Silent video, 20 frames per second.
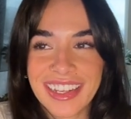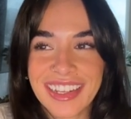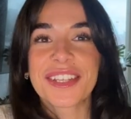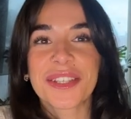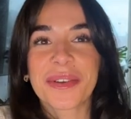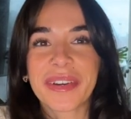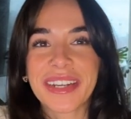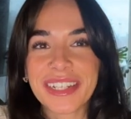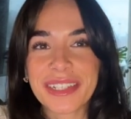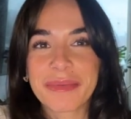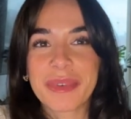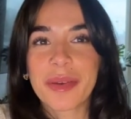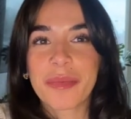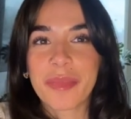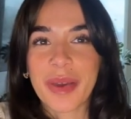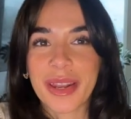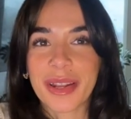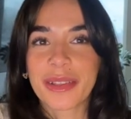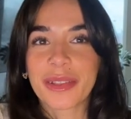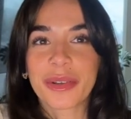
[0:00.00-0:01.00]
So I need to be in
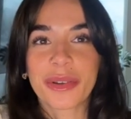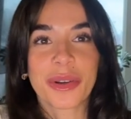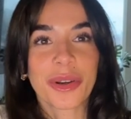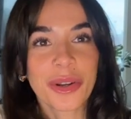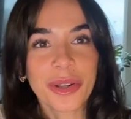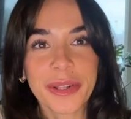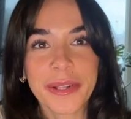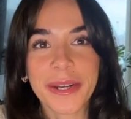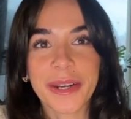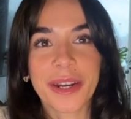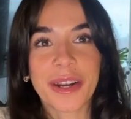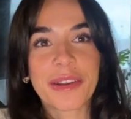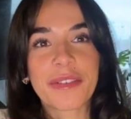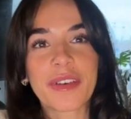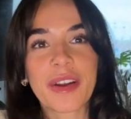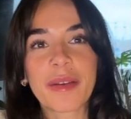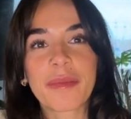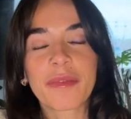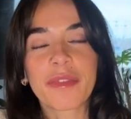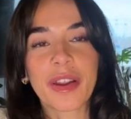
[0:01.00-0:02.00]
bed a little earlier if
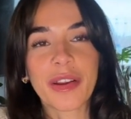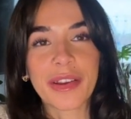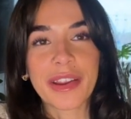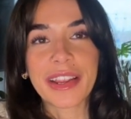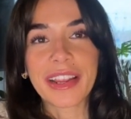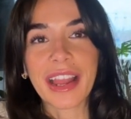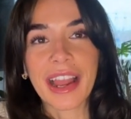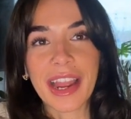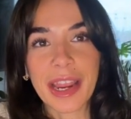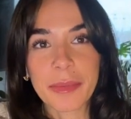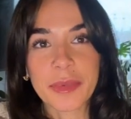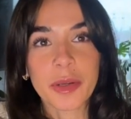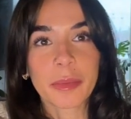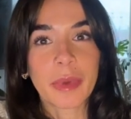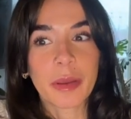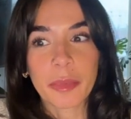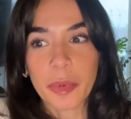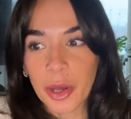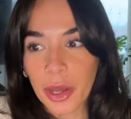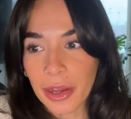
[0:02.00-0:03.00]
I'm very hyped on
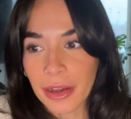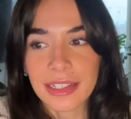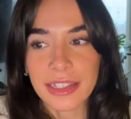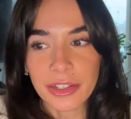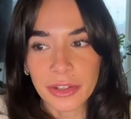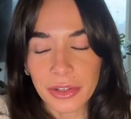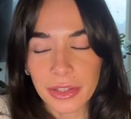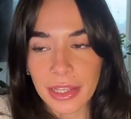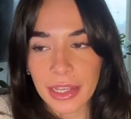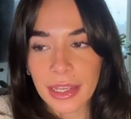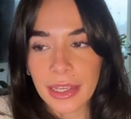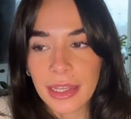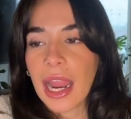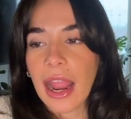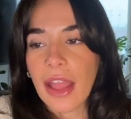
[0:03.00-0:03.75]
my book, clearly.